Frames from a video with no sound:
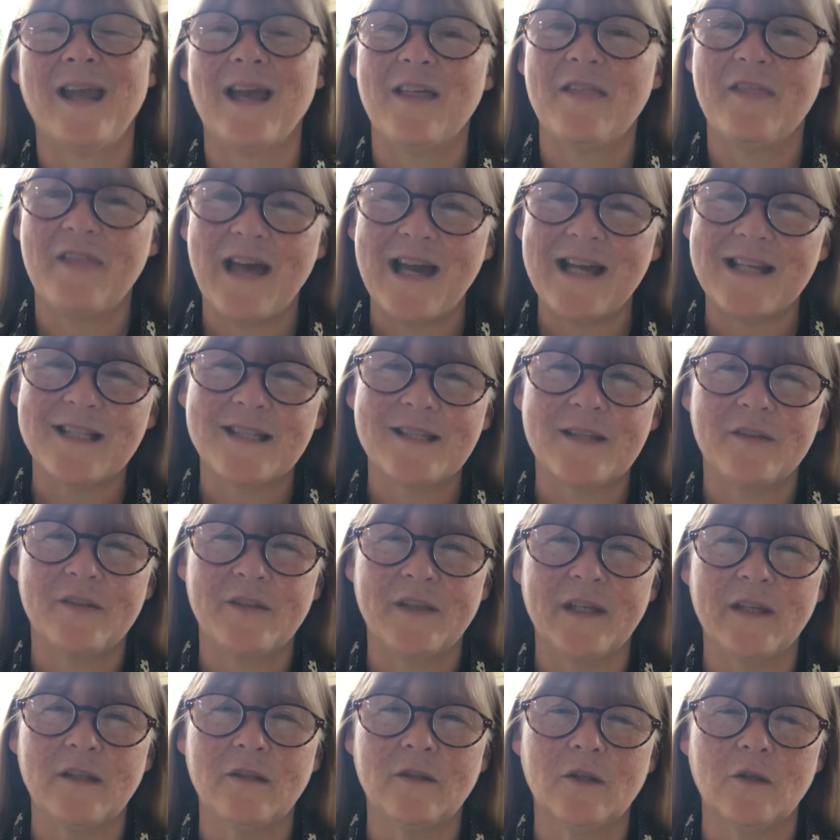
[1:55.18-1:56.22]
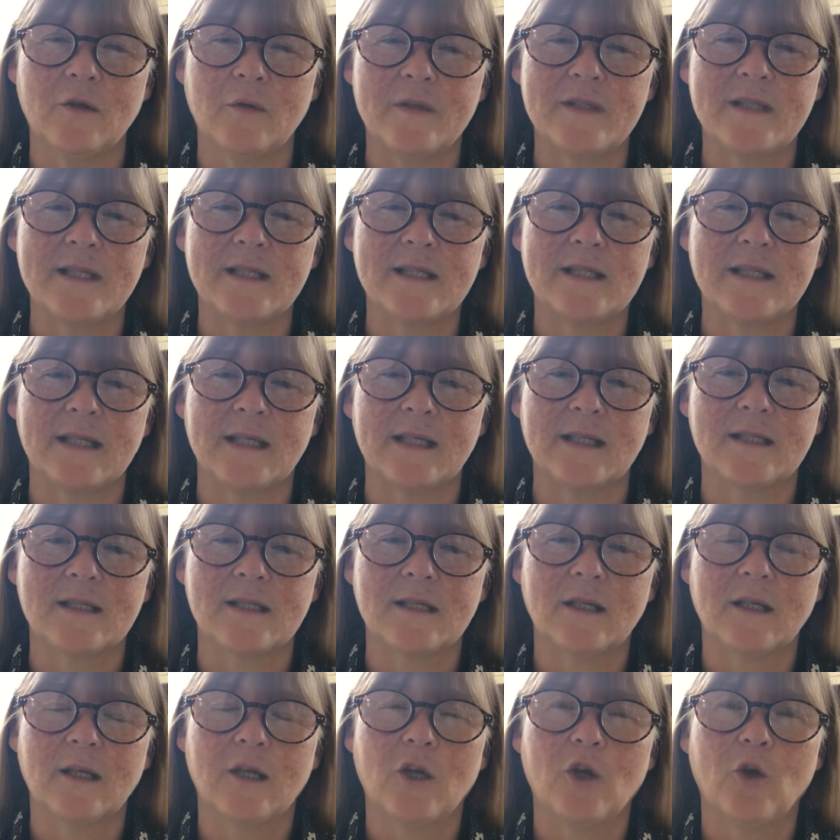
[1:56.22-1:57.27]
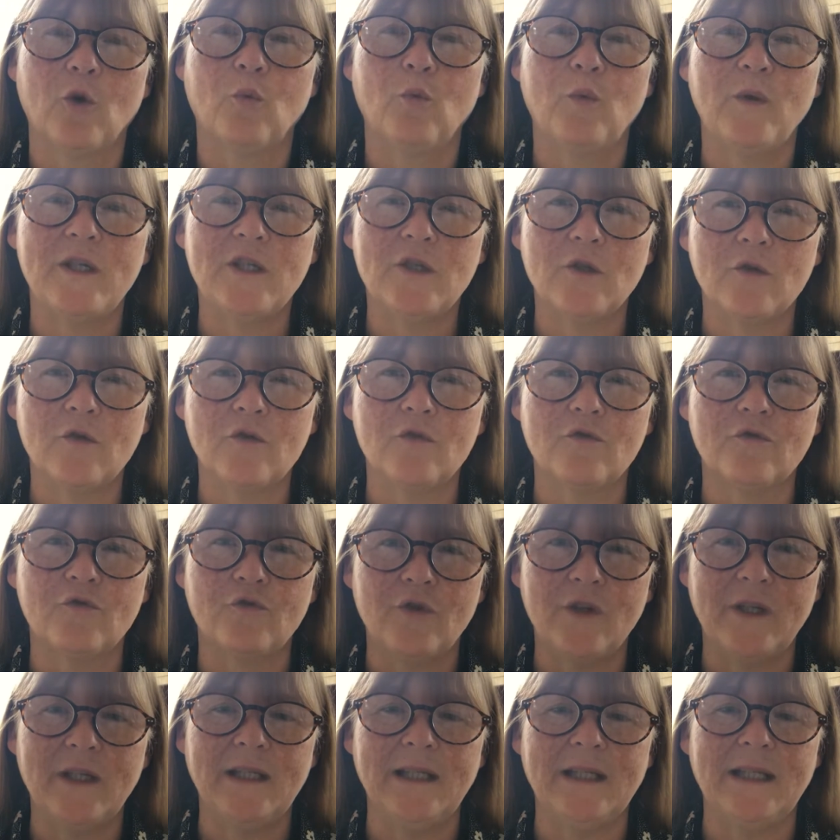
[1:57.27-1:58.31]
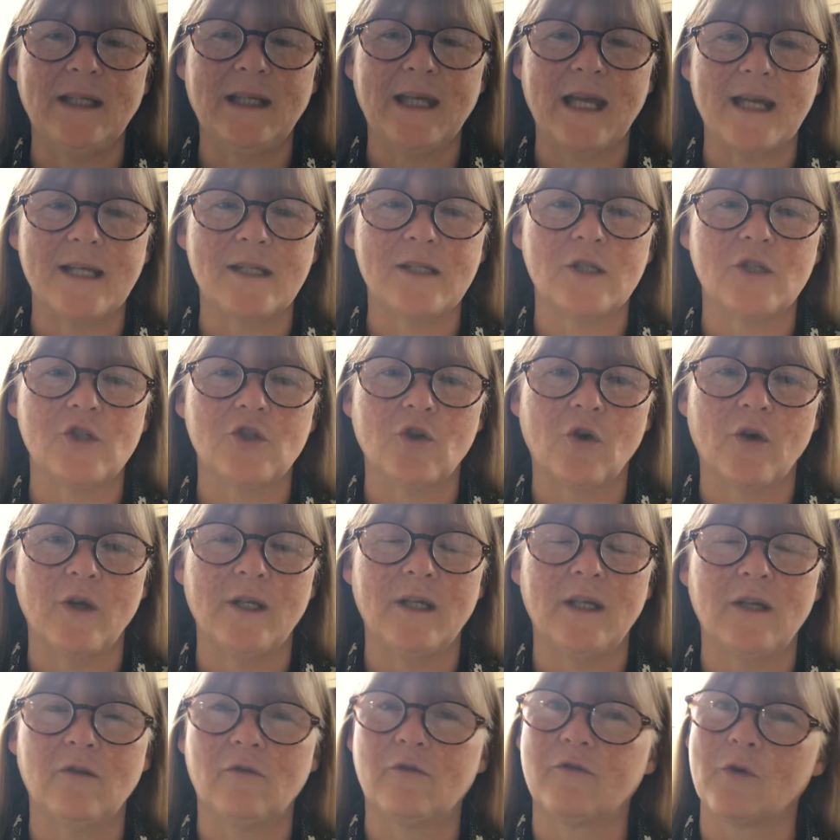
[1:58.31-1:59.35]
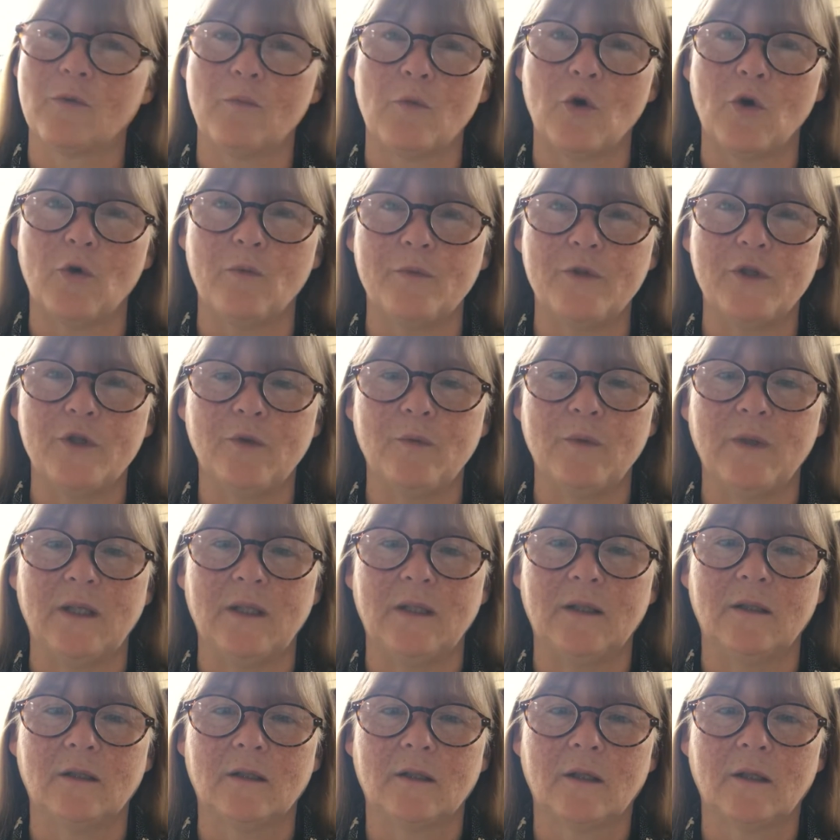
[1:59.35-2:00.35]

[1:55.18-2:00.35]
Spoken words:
That's the thing though, isn't it? We don't really get to join in from home, do we?